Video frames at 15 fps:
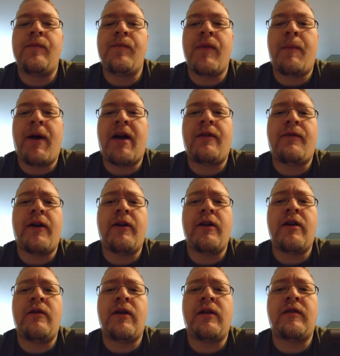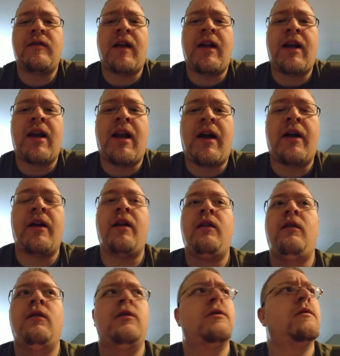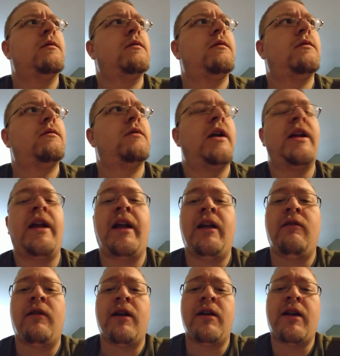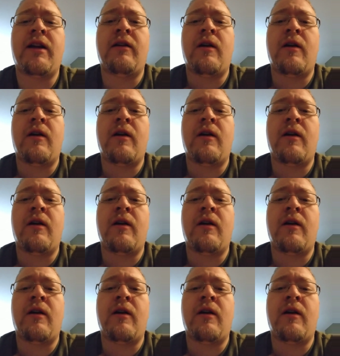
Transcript: The Pathfinder unit's at 9, or at 8 right now.